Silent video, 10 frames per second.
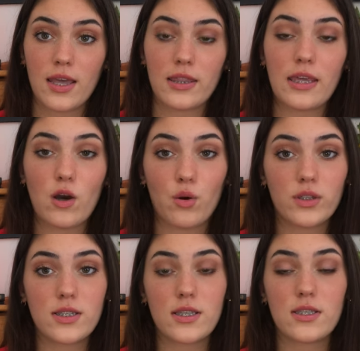The older
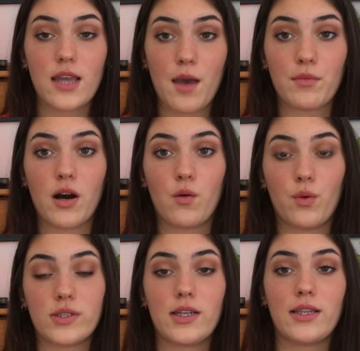sister, Emma,
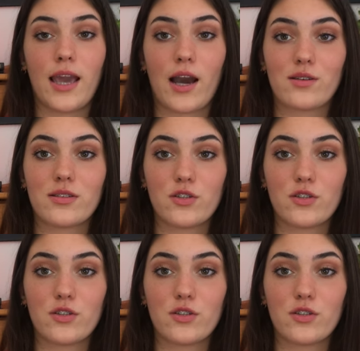wasn't in the house.